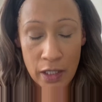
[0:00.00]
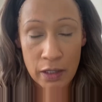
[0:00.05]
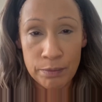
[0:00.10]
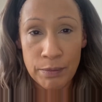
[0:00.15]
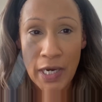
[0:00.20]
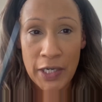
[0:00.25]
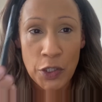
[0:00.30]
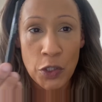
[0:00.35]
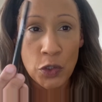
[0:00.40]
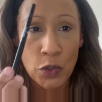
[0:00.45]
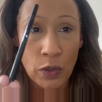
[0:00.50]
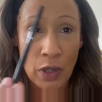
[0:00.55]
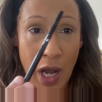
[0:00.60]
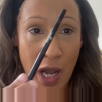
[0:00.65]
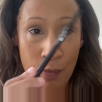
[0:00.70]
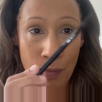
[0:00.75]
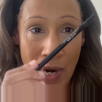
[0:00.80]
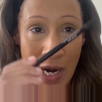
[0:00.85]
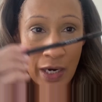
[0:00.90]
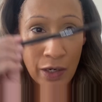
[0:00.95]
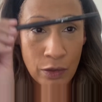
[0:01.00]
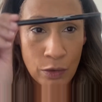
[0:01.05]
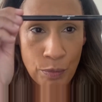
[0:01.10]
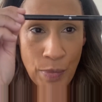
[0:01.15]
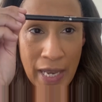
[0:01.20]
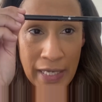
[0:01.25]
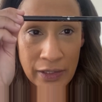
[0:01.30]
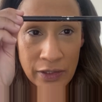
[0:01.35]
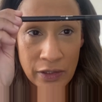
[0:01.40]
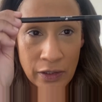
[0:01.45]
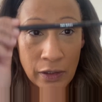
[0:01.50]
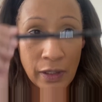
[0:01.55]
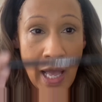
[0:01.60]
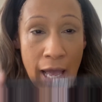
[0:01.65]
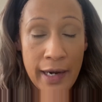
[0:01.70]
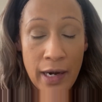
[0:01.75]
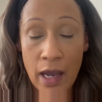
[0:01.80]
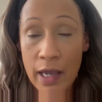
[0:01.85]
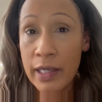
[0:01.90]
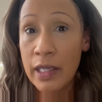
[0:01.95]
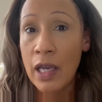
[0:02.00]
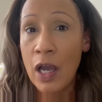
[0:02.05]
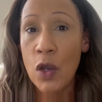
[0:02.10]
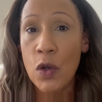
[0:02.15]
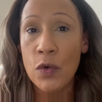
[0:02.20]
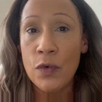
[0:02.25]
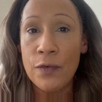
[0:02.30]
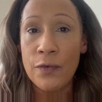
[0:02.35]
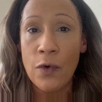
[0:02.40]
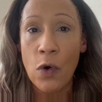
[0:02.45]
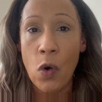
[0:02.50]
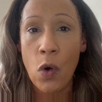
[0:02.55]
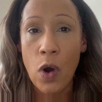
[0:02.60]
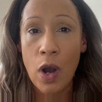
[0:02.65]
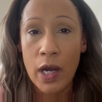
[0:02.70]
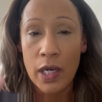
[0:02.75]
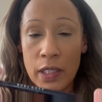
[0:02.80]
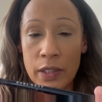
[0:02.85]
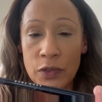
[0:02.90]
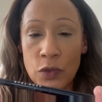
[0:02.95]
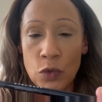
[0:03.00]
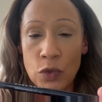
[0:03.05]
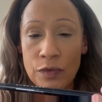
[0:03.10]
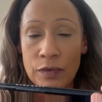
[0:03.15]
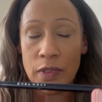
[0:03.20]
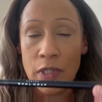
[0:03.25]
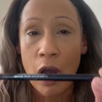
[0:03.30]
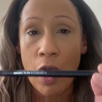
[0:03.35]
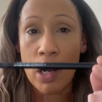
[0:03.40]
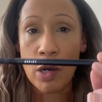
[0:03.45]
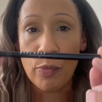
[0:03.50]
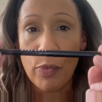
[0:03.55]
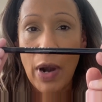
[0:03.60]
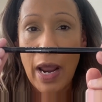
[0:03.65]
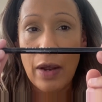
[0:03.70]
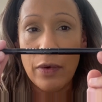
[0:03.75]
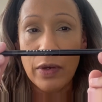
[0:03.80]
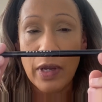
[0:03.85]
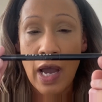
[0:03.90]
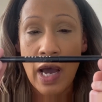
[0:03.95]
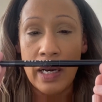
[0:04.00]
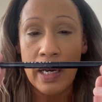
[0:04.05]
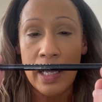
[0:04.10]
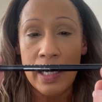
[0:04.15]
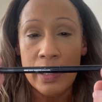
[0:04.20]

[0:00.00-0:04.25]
my usual eyebrow pencil, and I go for a sort of dark brown colour.